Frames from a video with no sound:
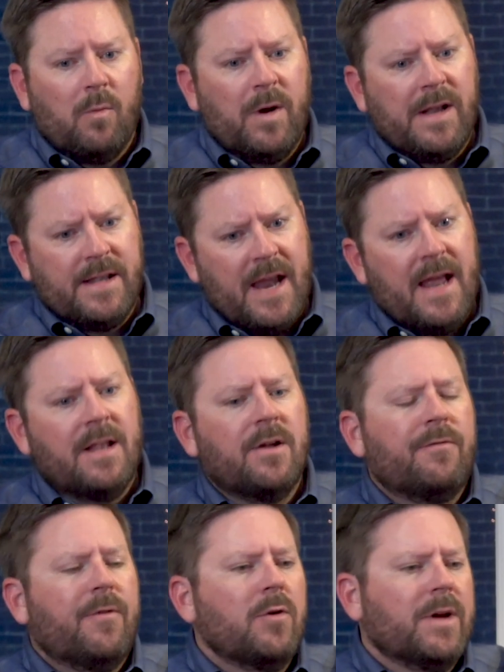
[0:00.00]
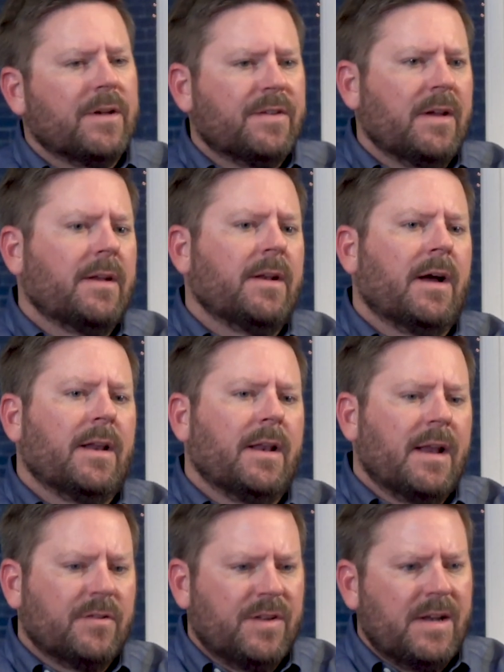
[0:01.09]
we tend to focus in on an
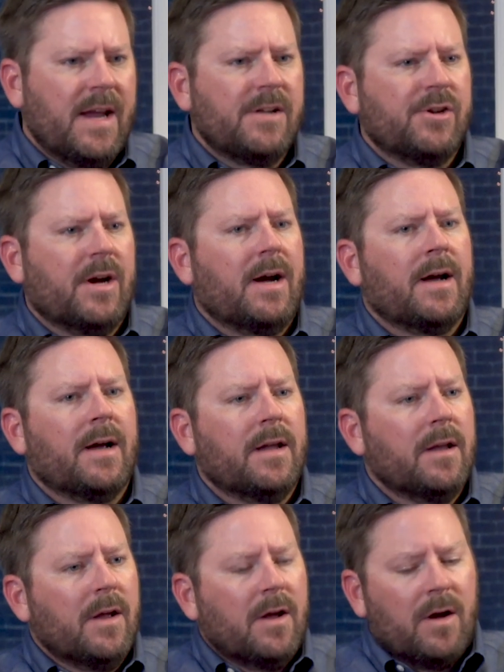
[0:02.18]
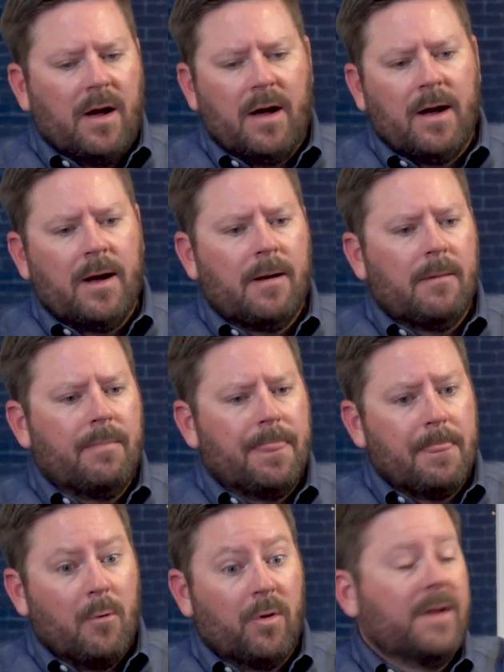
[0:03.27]
SDHI
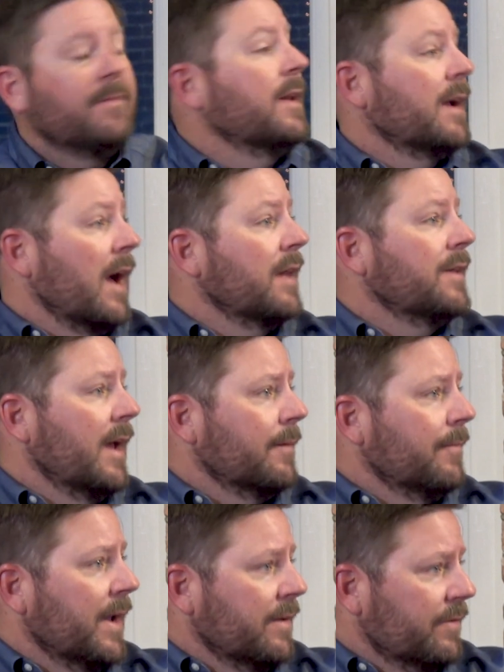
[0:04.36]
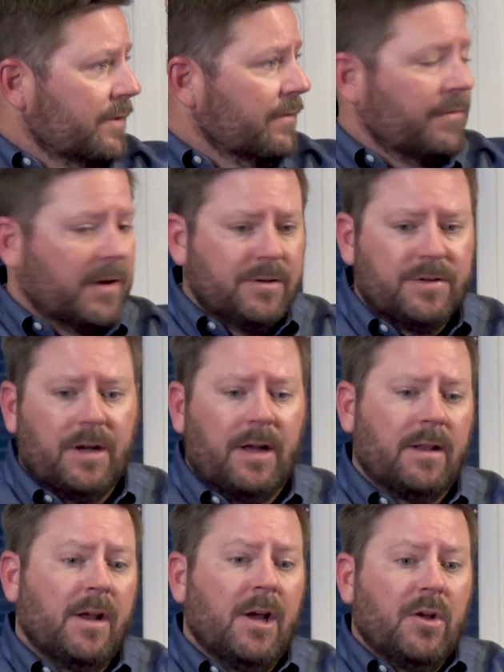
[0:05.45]
or even a contact-based
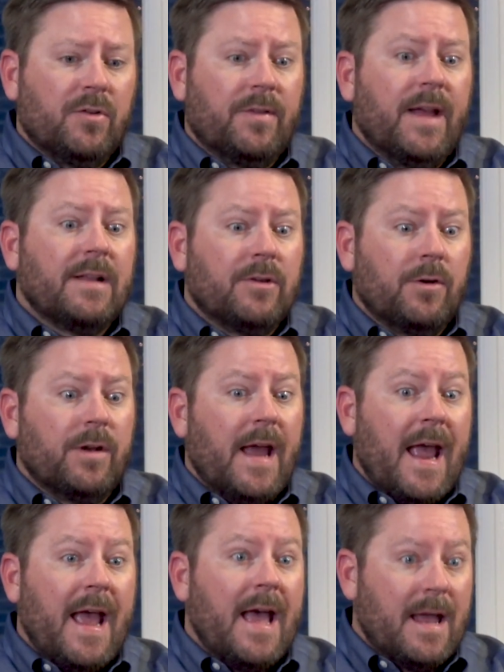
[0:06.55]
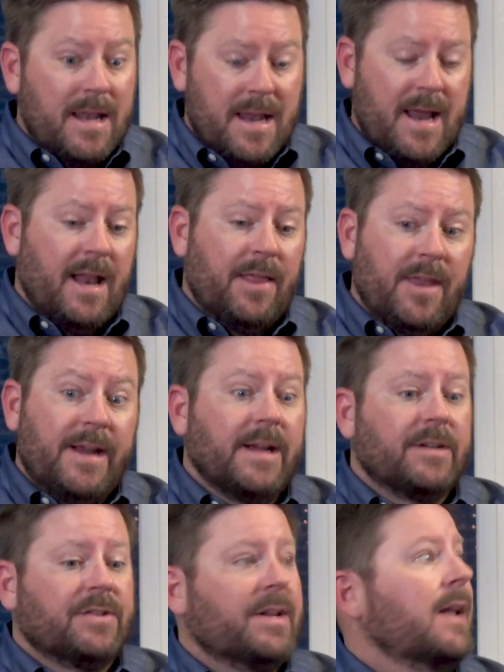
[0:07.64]
fungicide. So that's going to add and I think
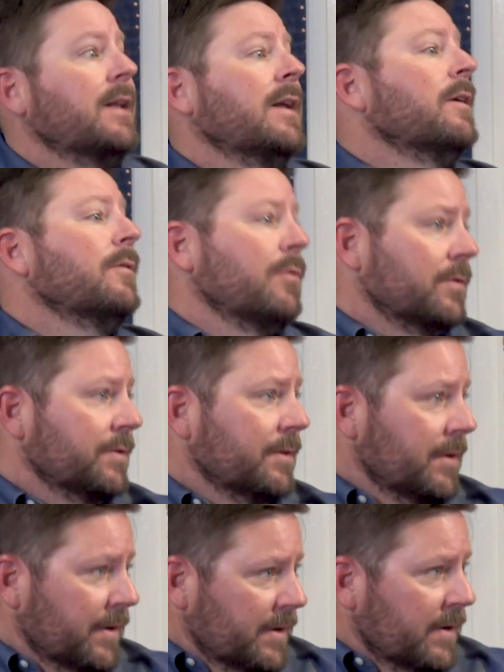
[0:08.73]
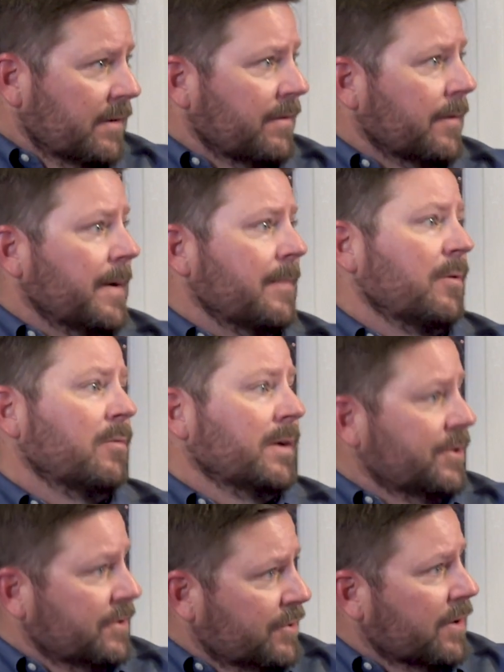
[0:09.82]
extend intervals for people,
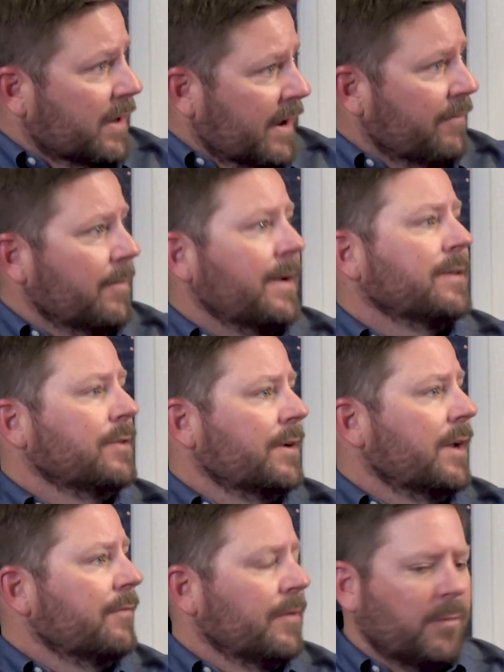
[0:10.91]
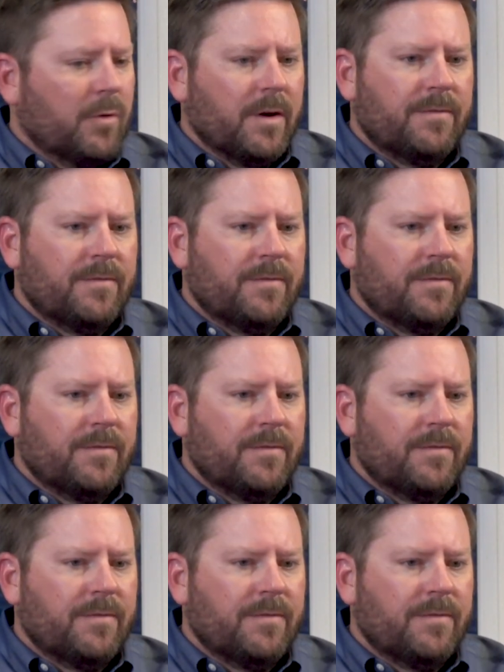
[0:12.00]
which is good. Everybody's looking for more